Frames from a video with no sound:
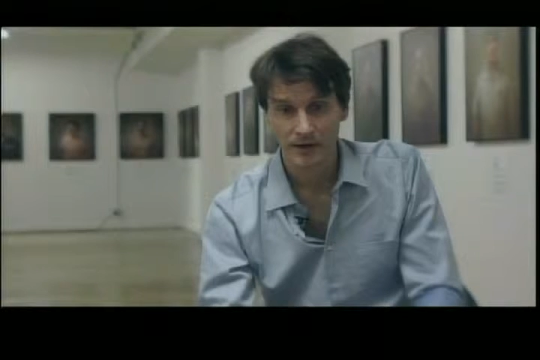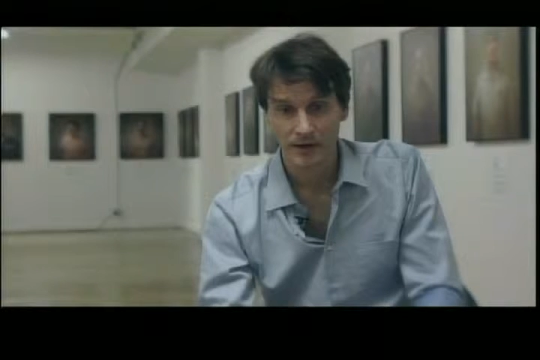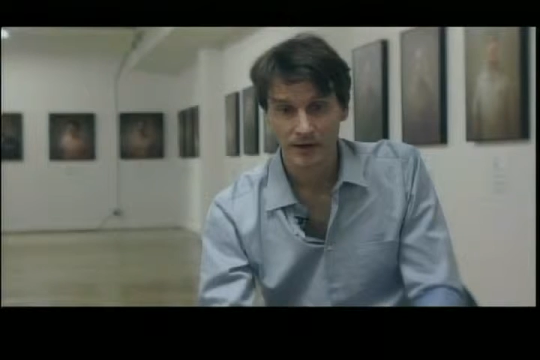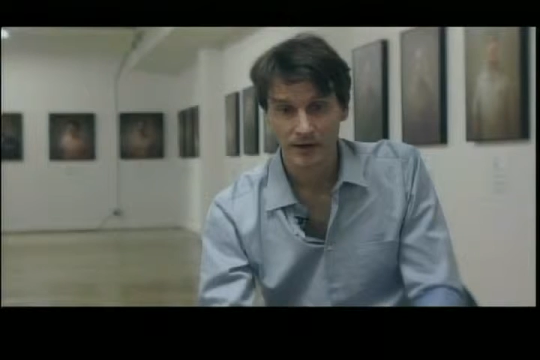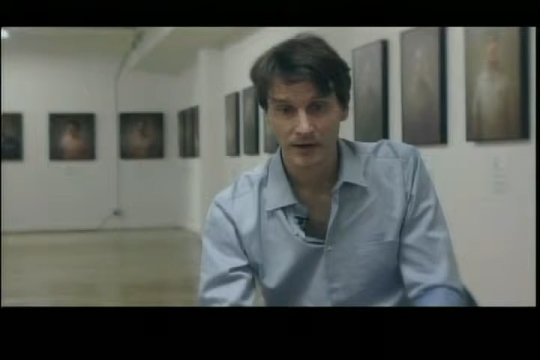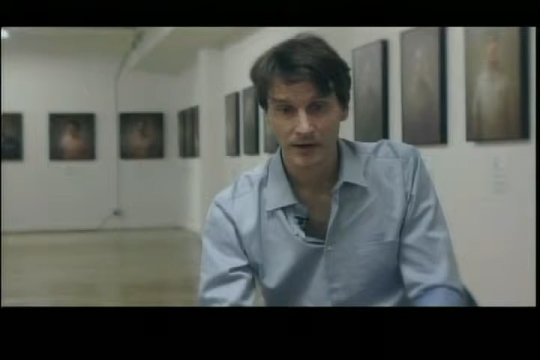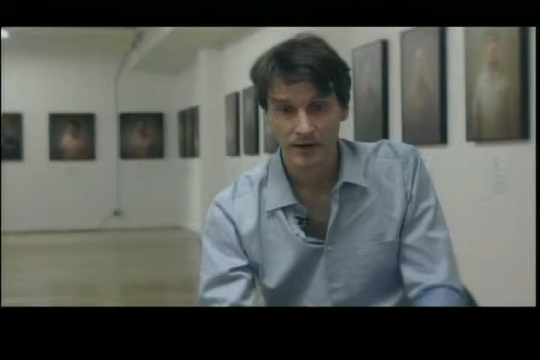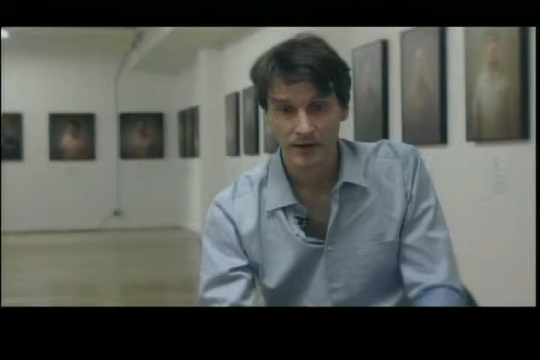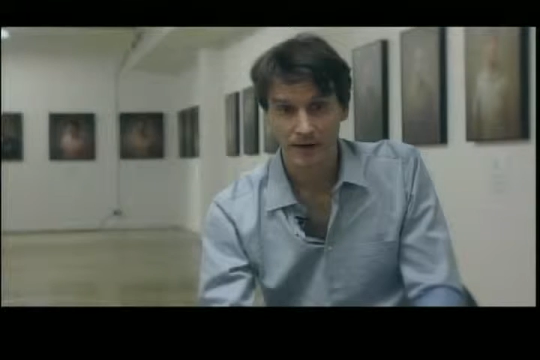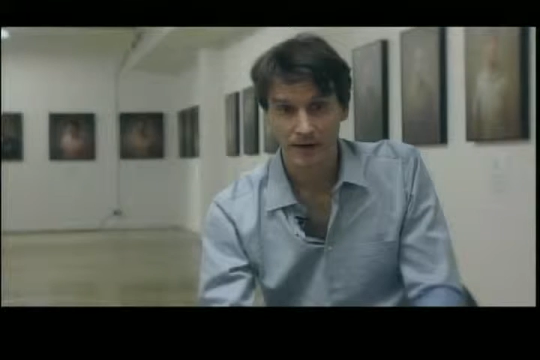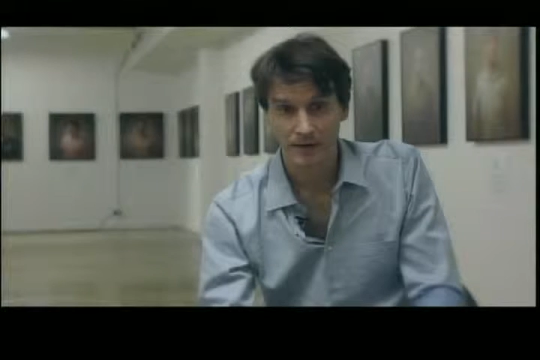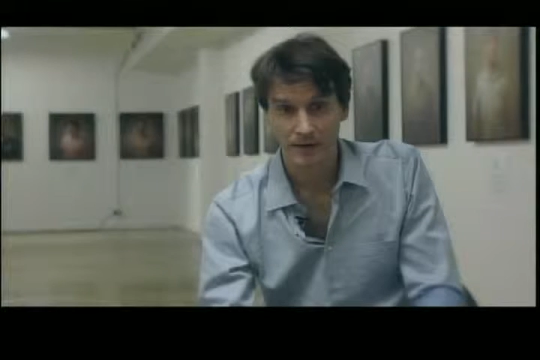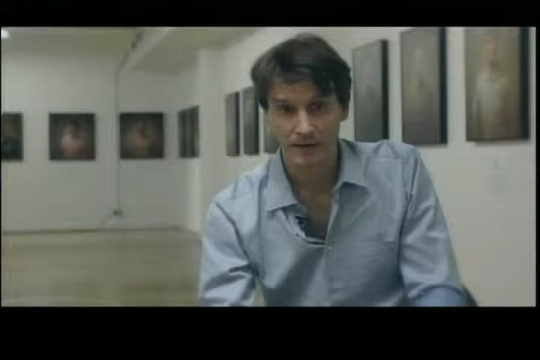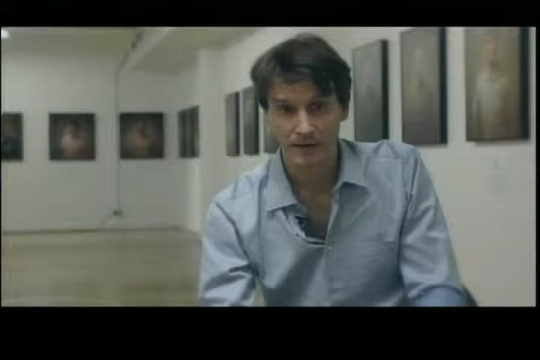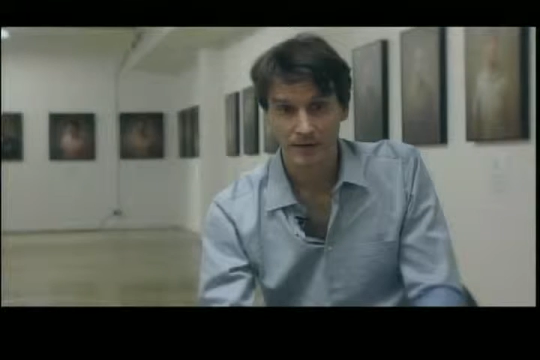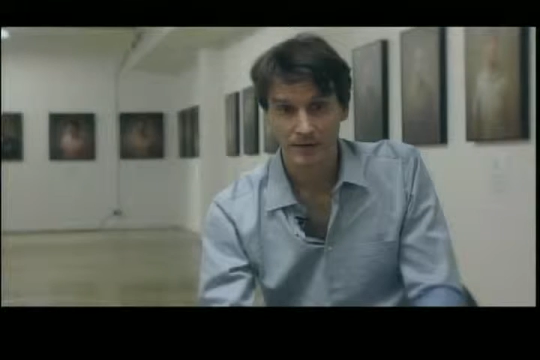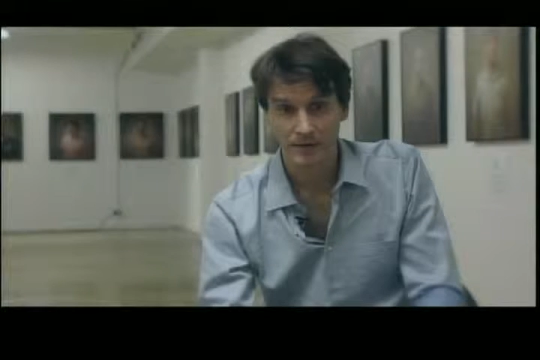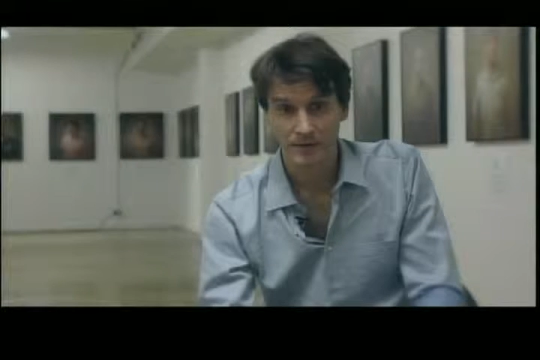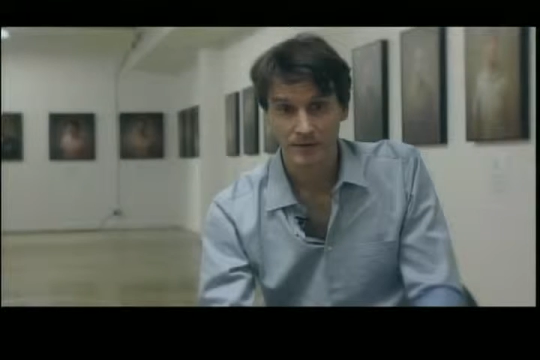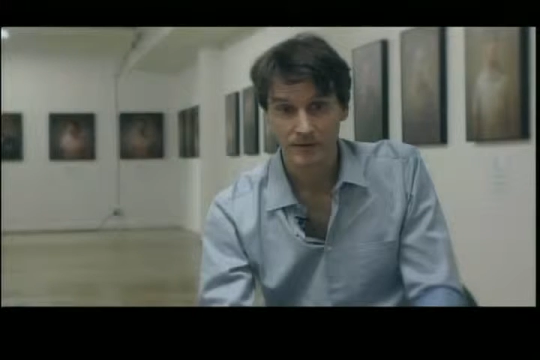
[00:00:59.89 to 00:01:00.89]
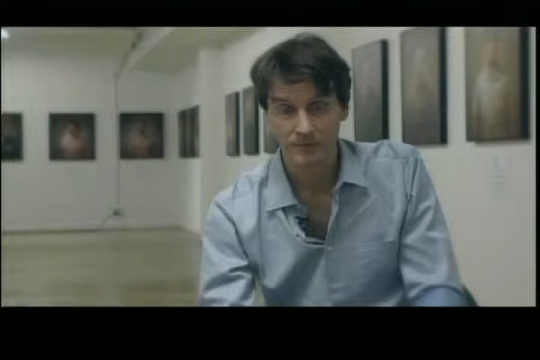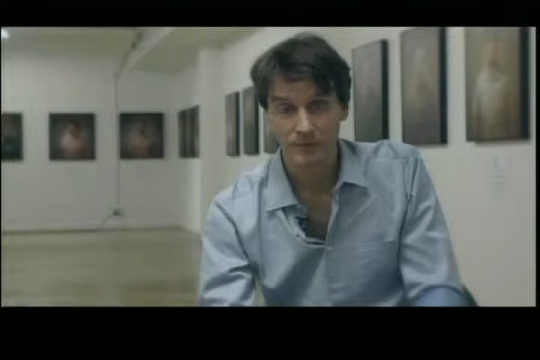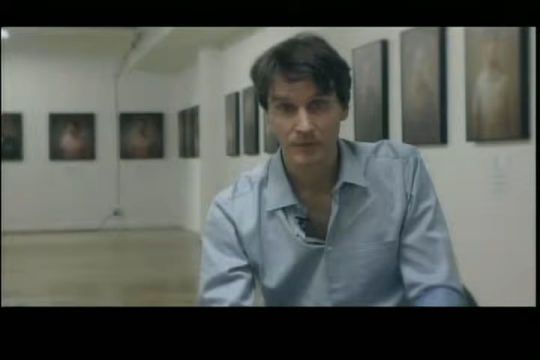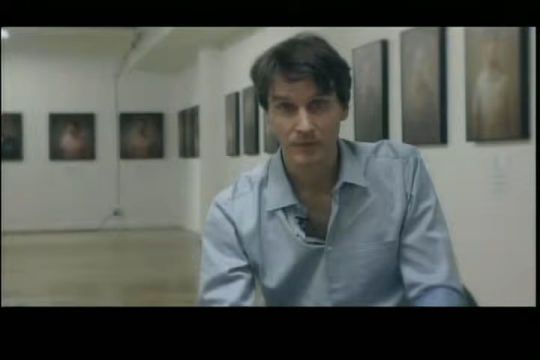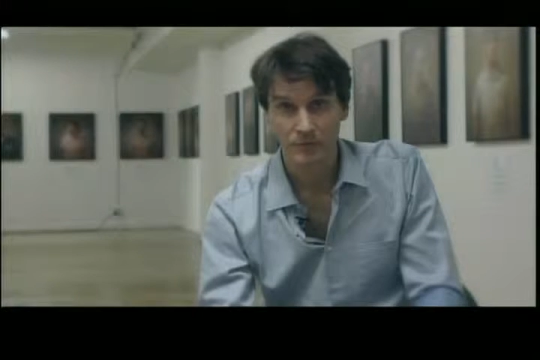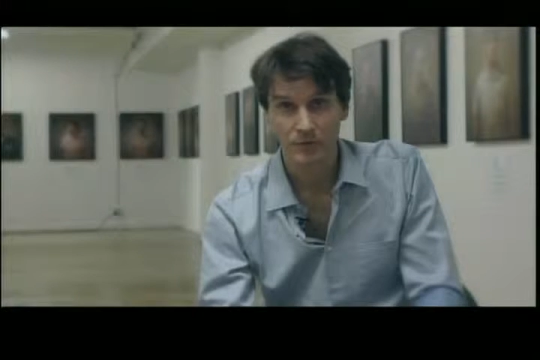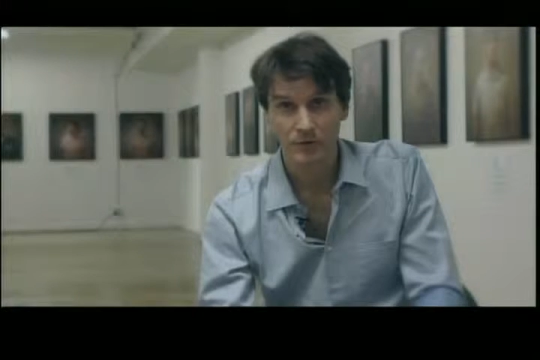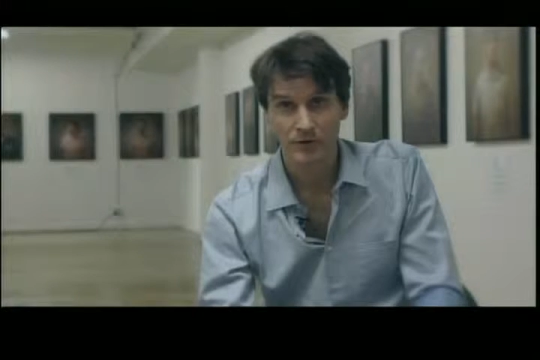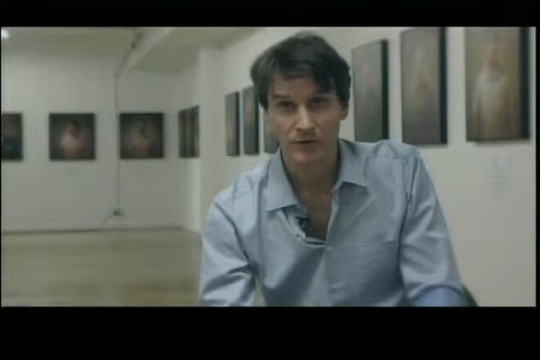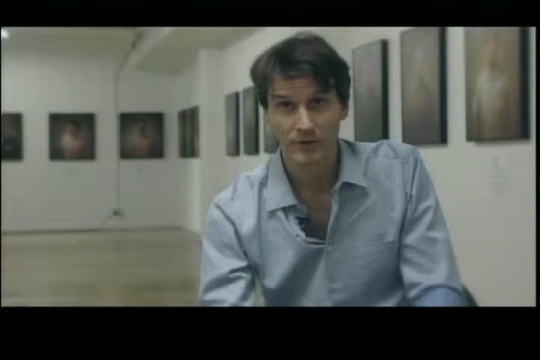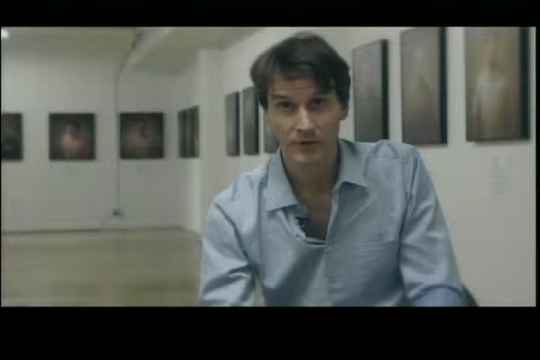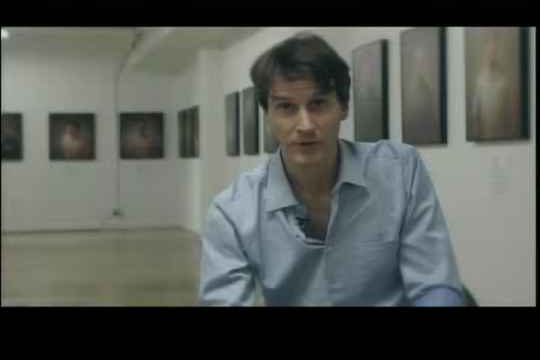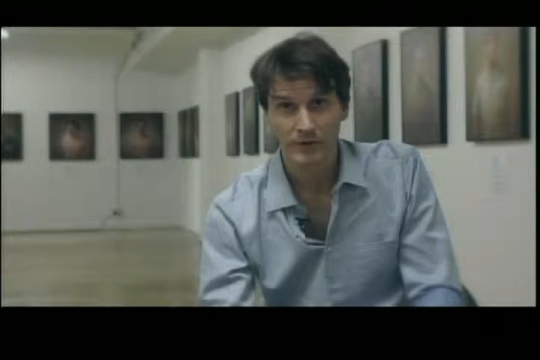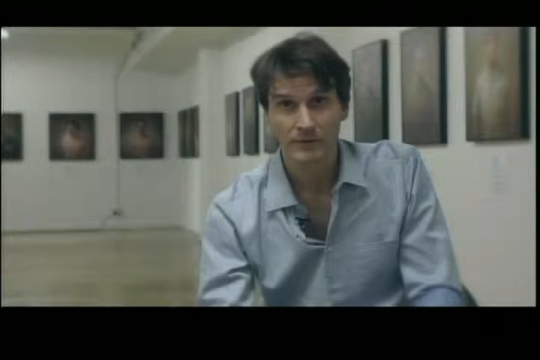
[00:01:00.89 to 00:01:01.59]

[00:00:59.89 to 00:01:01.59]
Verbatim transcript: uh, the people